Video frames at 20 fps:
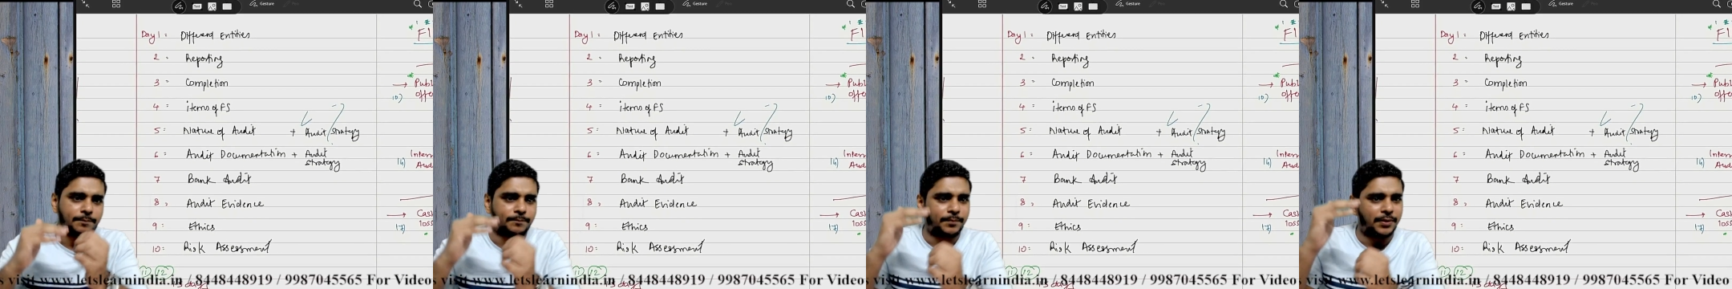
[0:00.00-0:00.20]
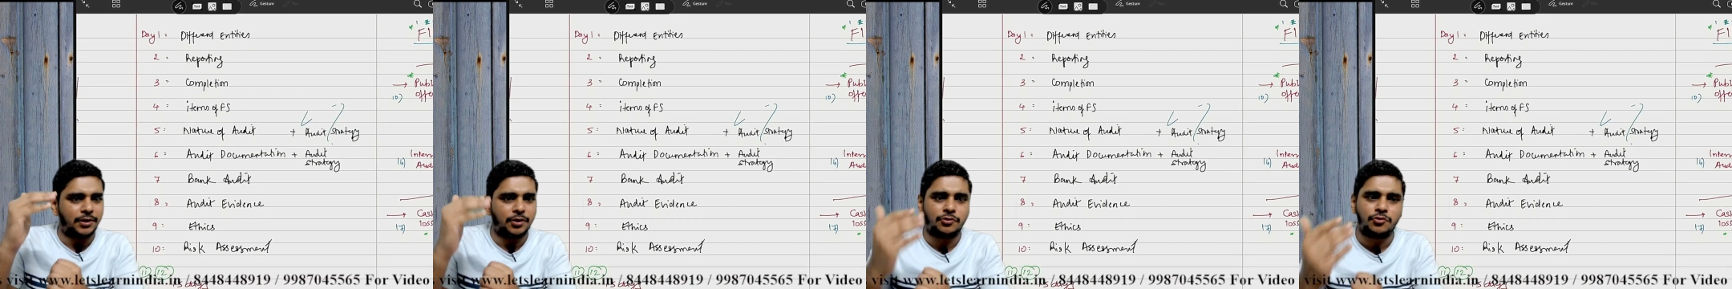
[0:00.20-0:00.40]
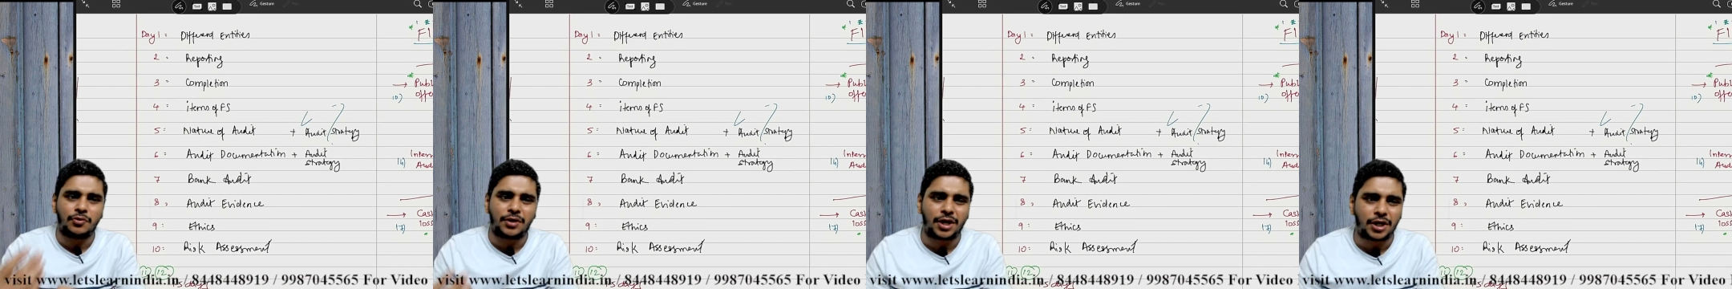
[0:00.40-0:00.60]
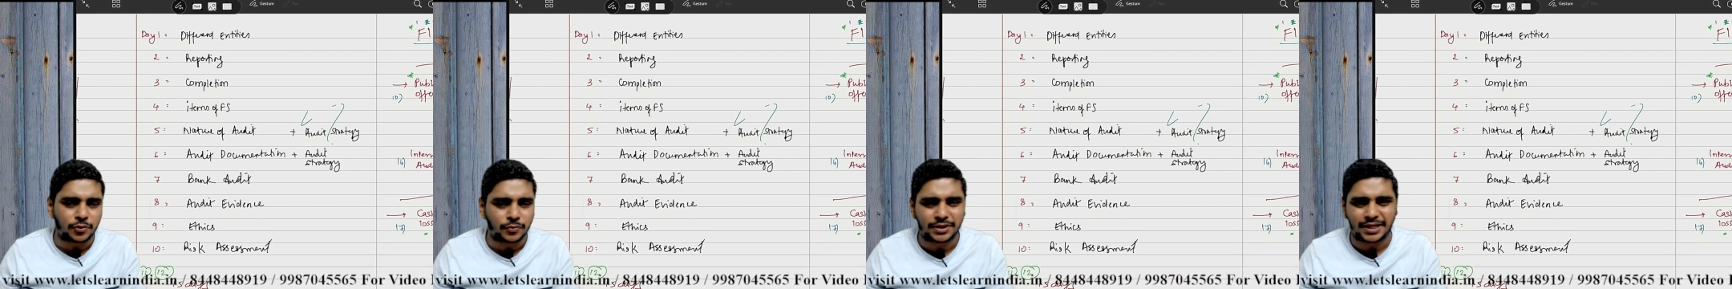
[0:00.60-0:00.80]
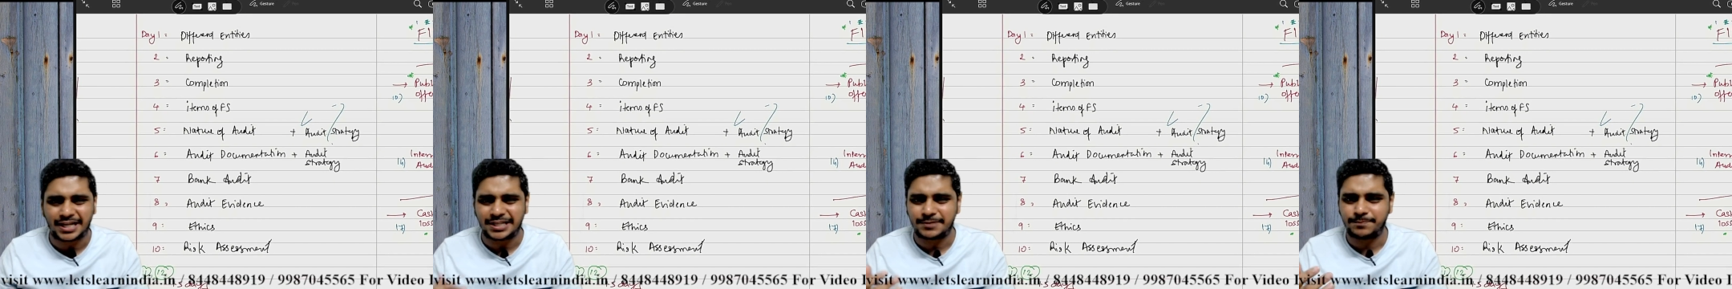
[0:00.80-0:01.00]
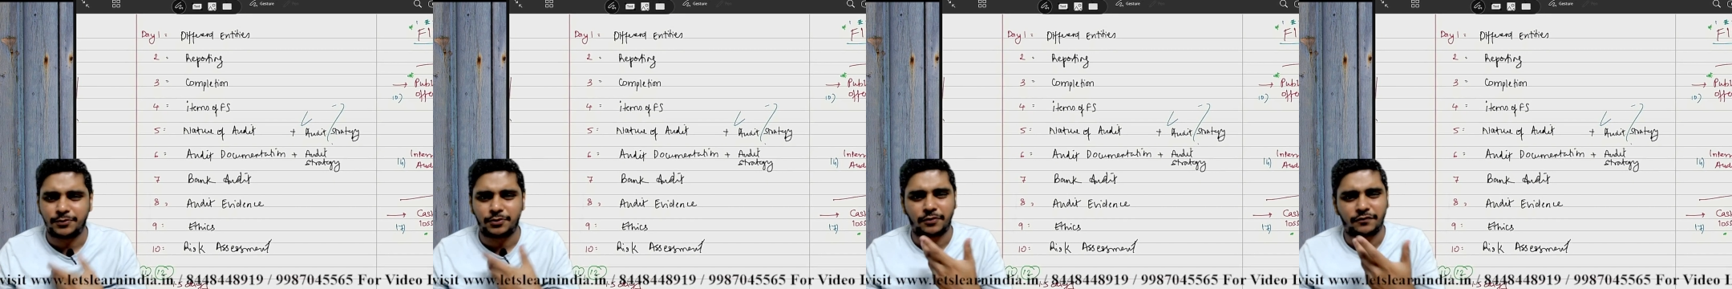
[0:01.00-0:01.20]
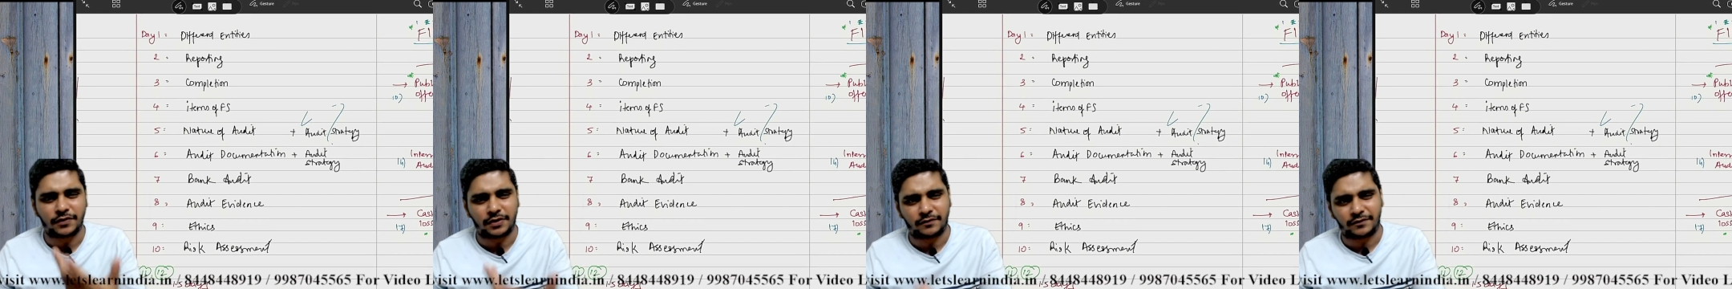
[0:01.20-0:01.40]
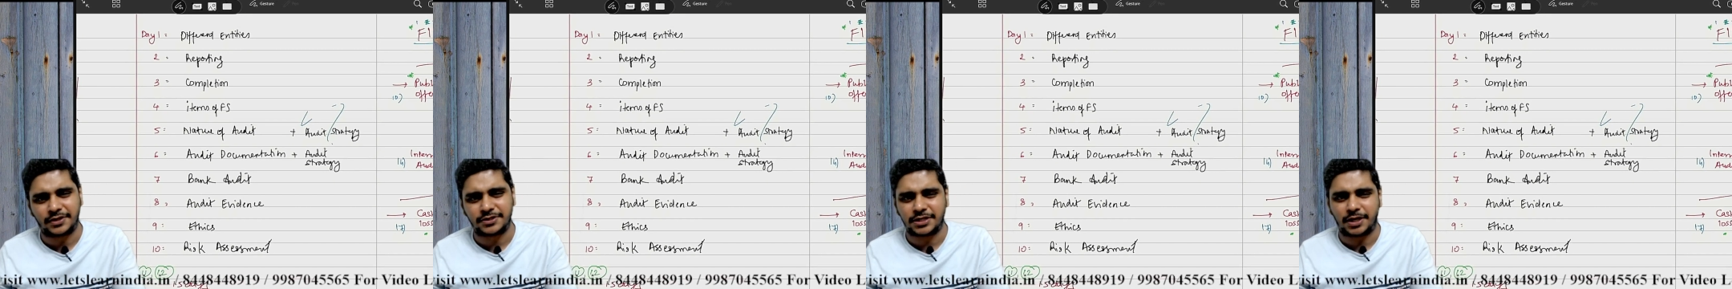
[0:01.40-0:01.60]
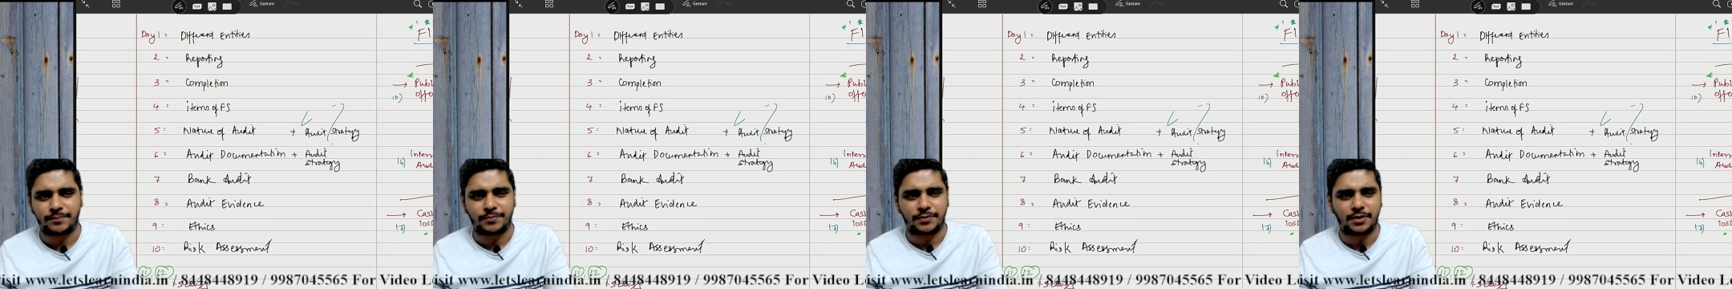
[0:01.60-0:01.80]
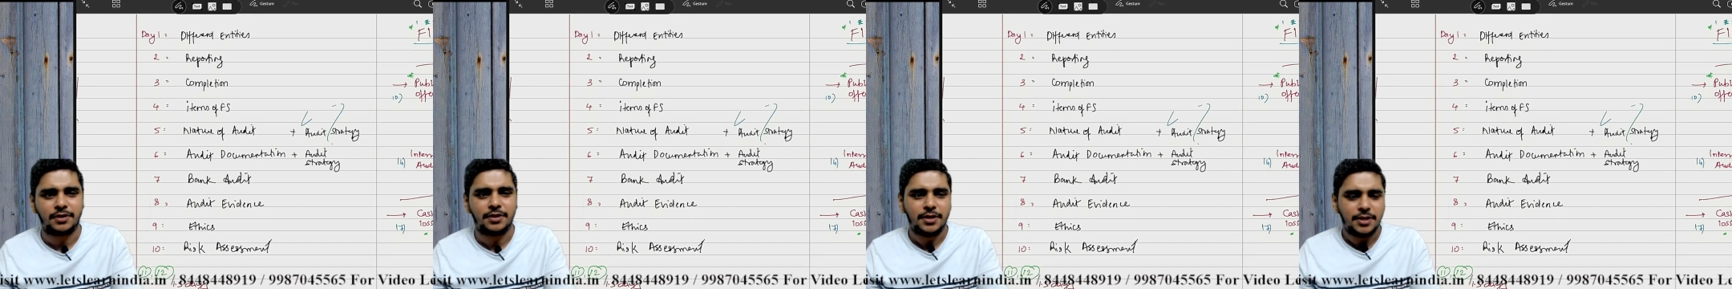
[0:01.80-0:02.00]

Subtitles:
and down you can do it as per your favorite chapter.